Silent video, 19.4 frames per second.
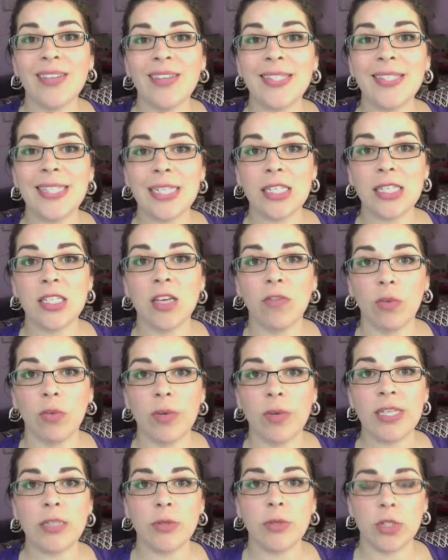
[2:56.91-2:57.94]
So now we have
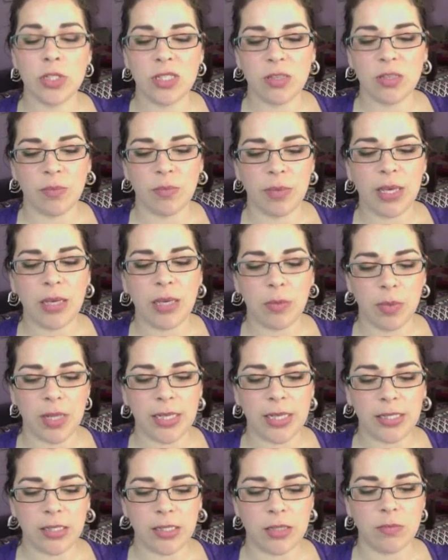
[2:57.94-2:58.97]
6 giveaways, which is a
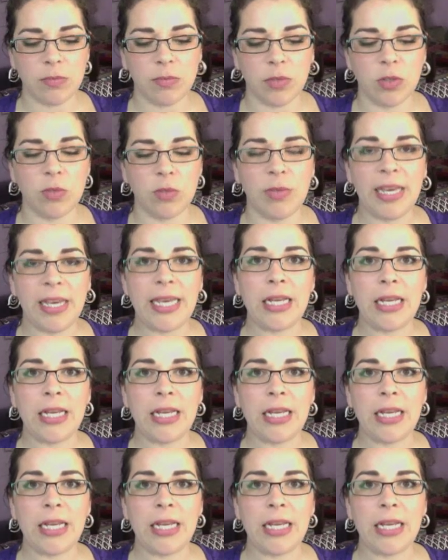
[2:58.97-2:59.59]
big plus.